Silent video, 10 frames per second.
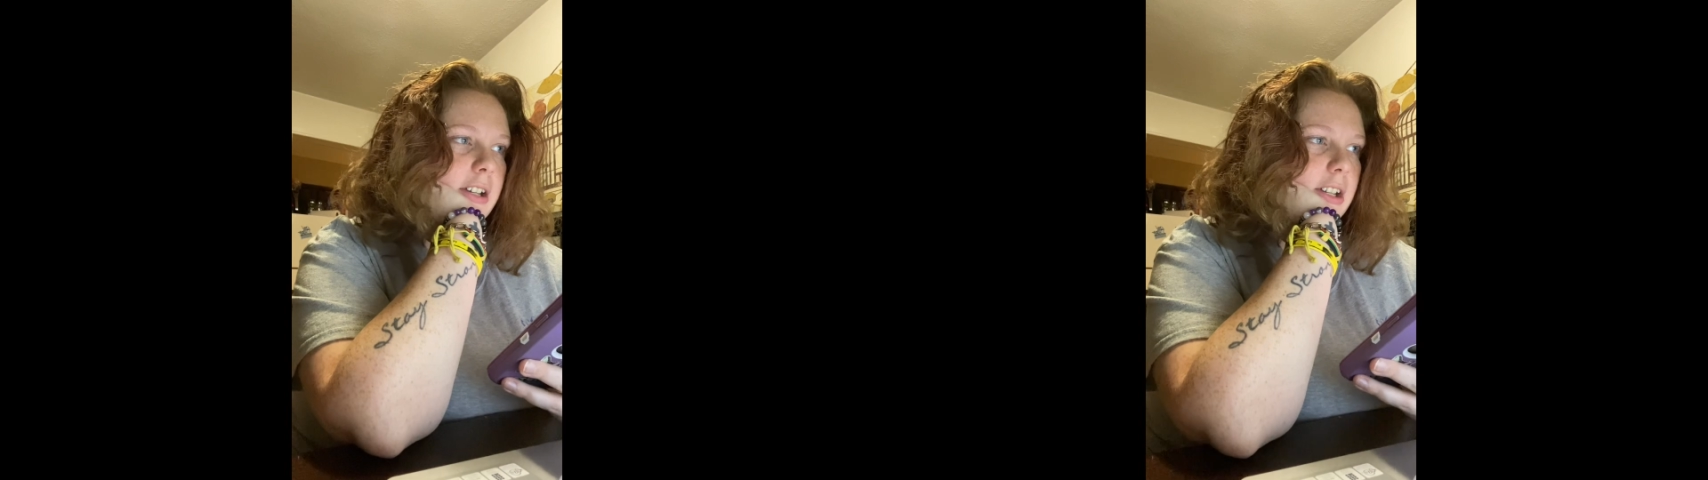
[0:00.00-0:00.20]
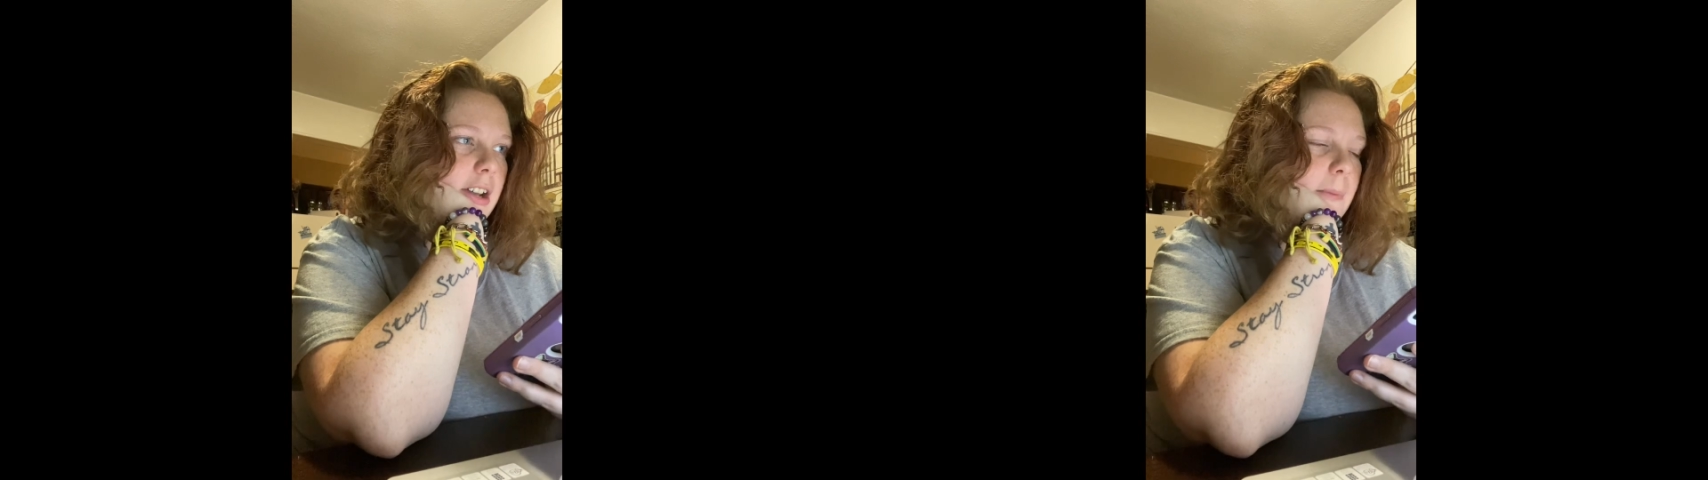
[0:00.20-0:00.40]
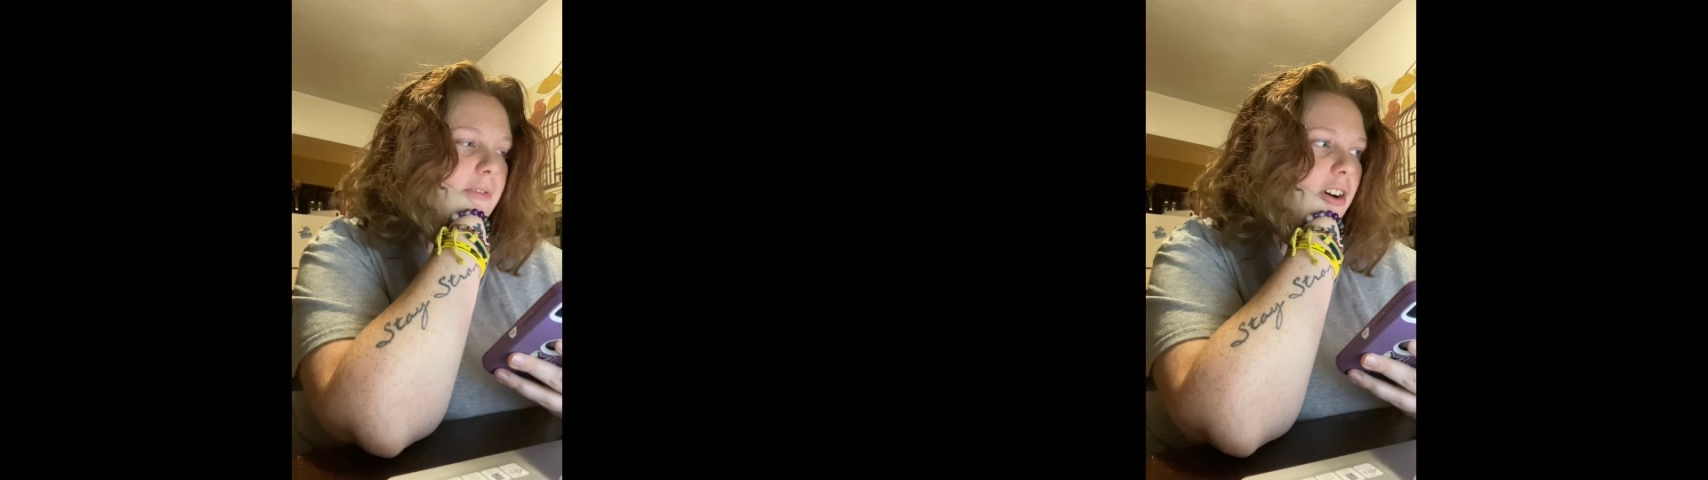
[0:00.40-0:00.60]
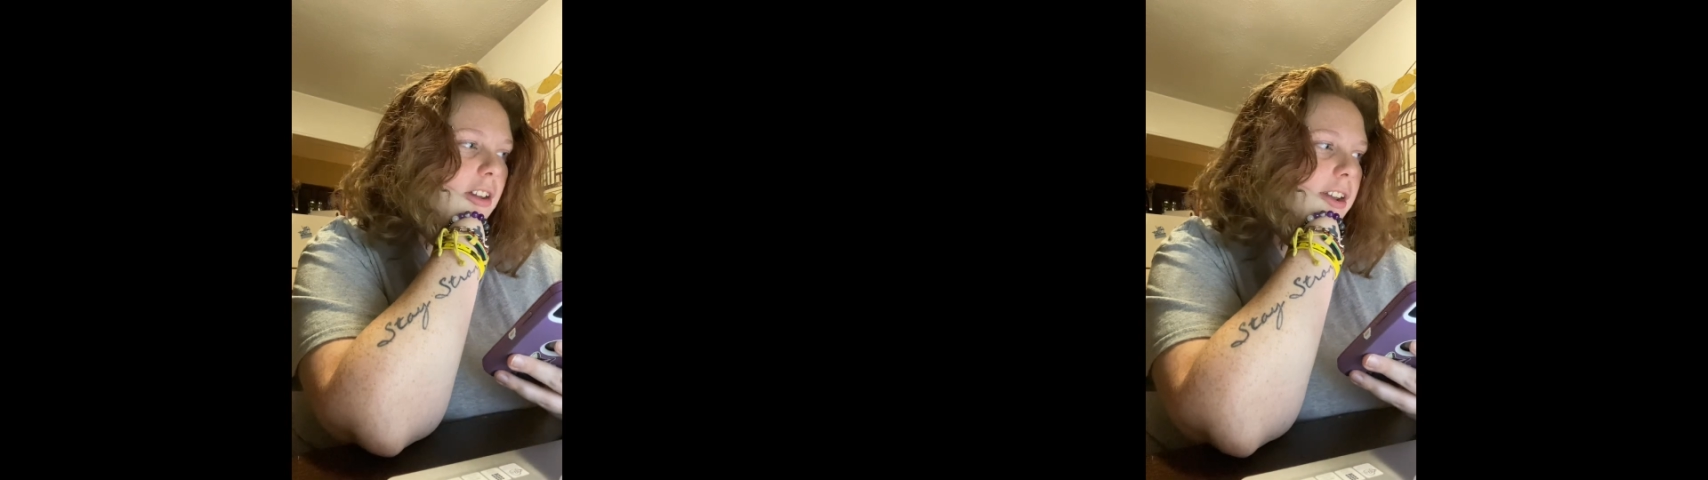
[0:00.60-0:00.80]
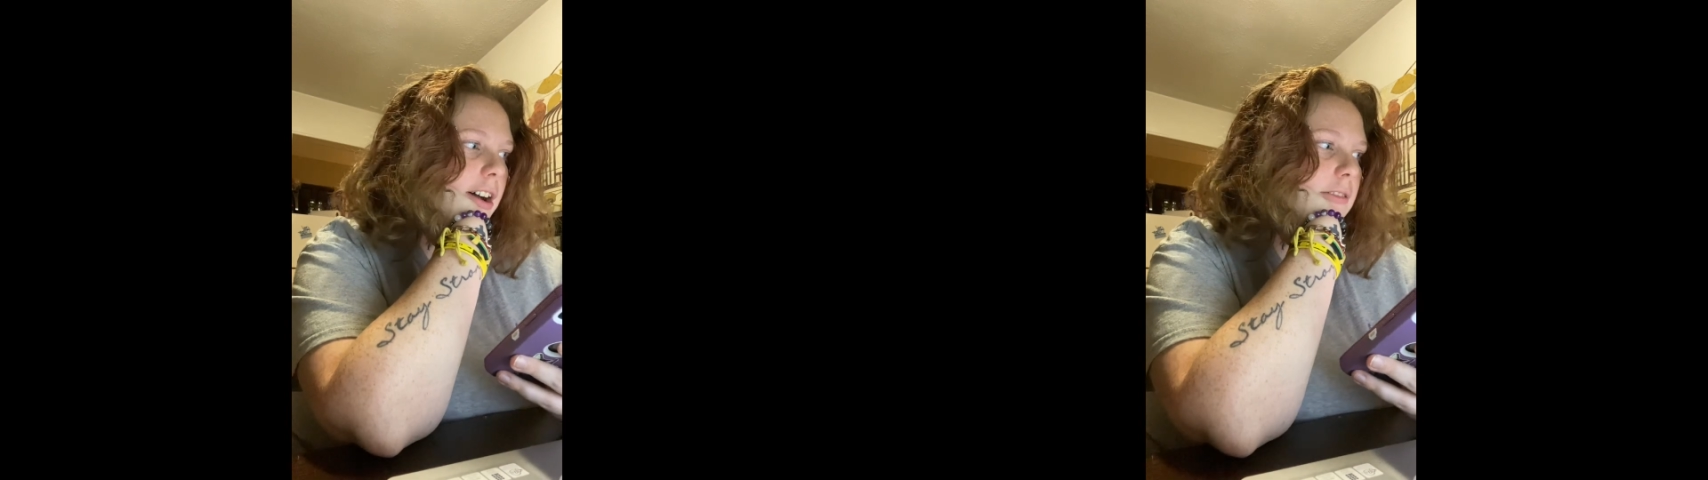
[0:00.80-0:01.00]
ended up
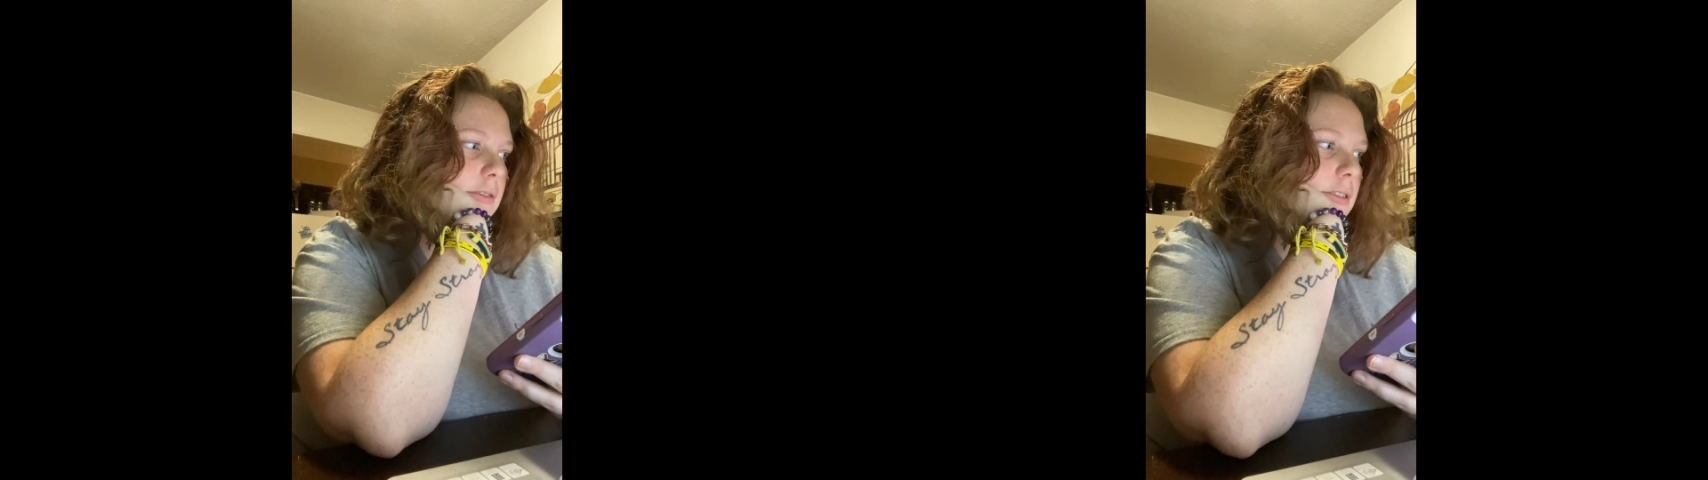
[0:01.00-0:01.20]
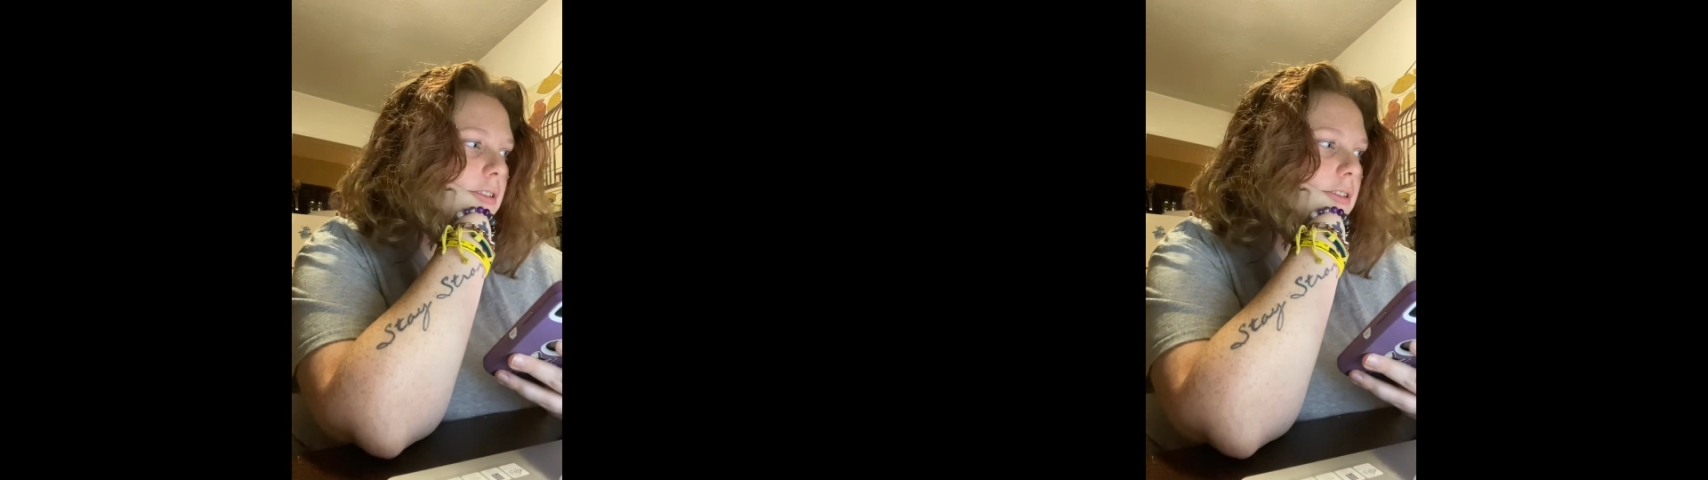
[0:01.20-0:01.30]
falling out.